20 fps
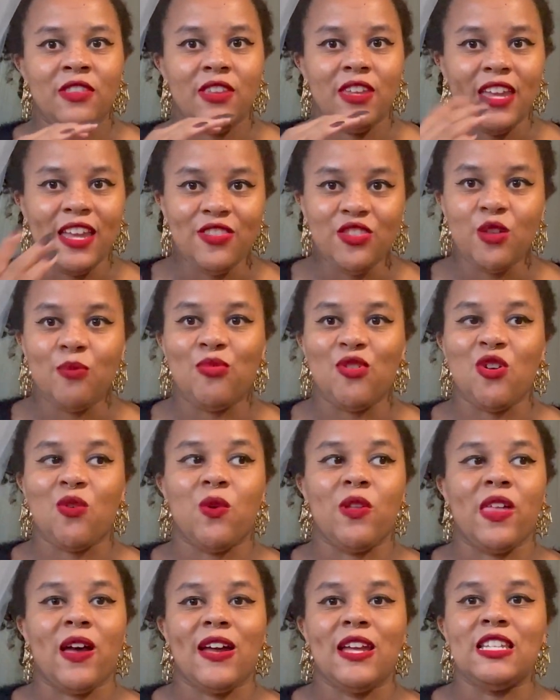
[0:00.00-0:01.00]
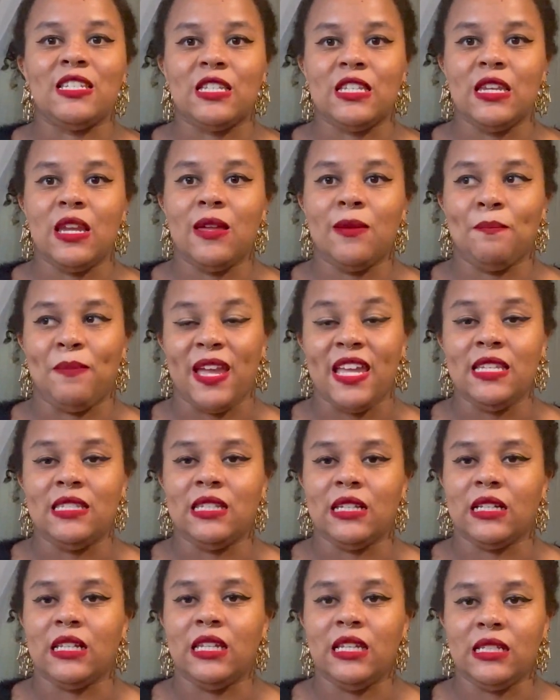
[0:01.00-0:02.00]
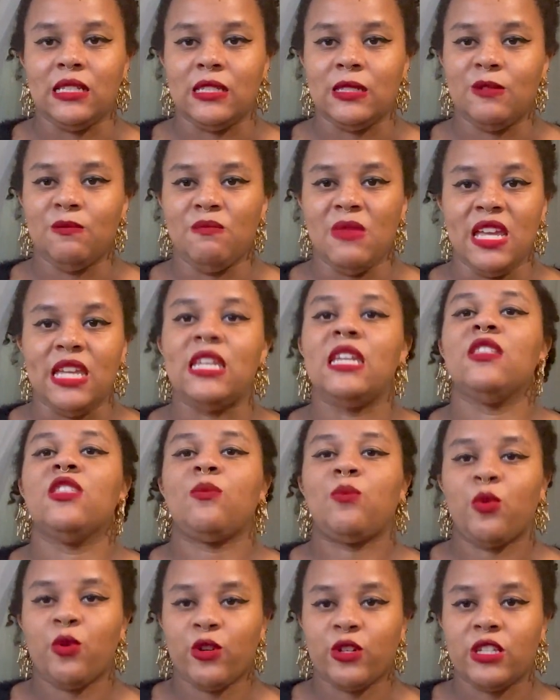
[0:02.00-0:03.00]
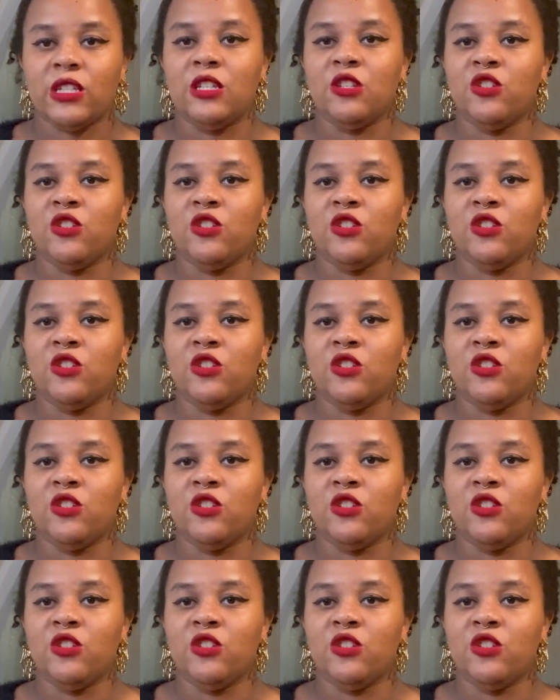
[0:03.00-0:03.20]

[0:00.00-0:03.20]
in the book without it basically making the book